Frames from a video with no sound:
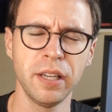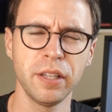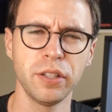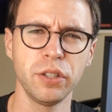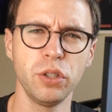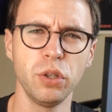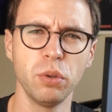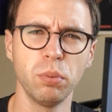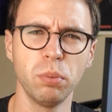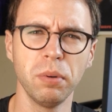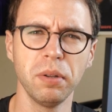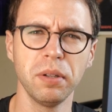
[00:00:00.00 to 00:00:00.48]

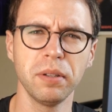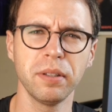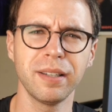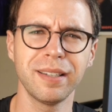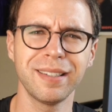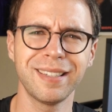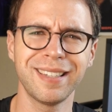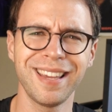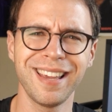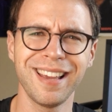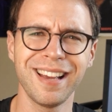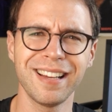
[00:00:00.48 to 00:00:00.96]
you will
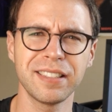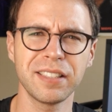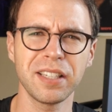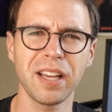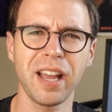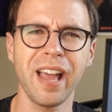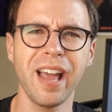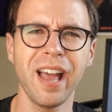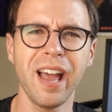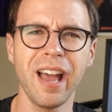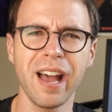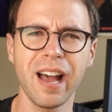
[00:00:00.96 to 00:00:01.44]
get
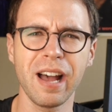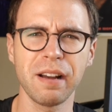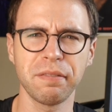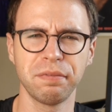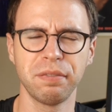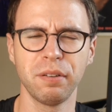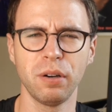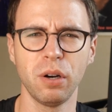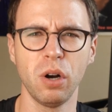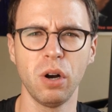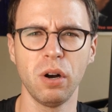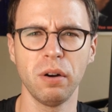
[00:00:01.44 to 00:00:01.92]

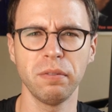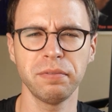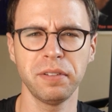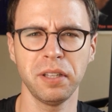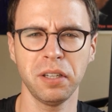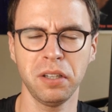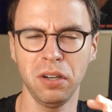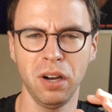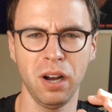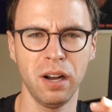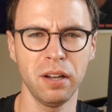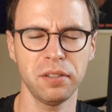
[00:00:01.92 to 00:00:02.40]
half of
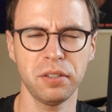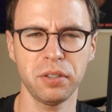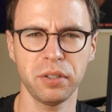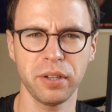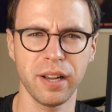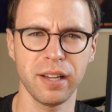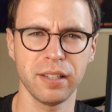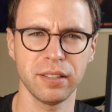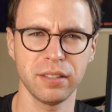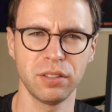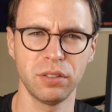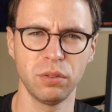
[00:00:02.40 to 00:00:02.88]
the
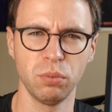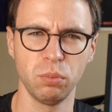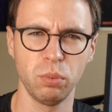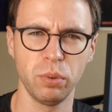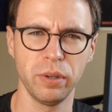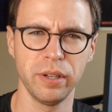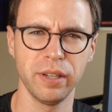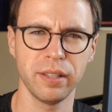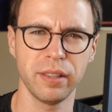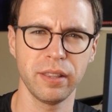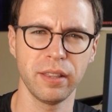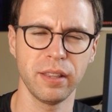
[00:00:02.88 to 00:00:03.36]
contrast
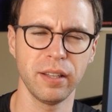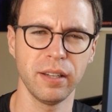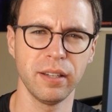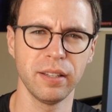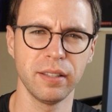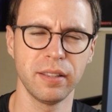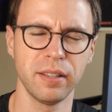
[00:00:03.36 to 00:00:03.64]
with uh,